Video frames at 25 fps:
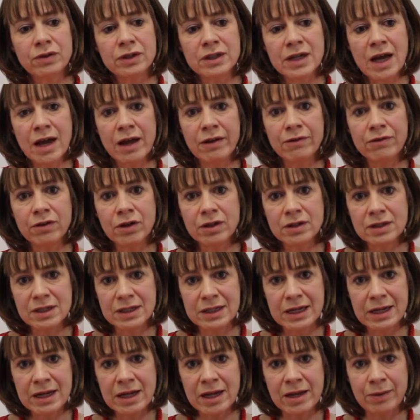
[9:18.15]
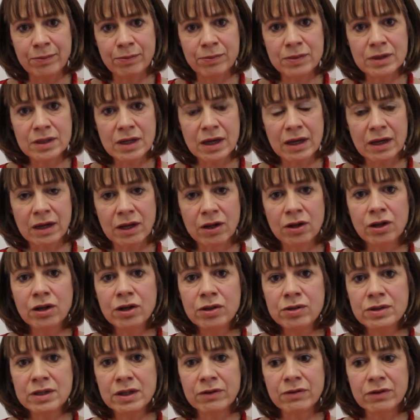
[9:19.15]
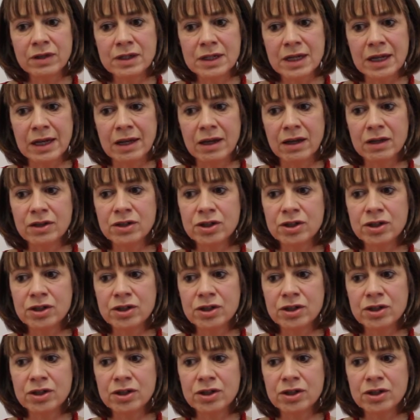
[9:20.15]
diverse teams and inclusivity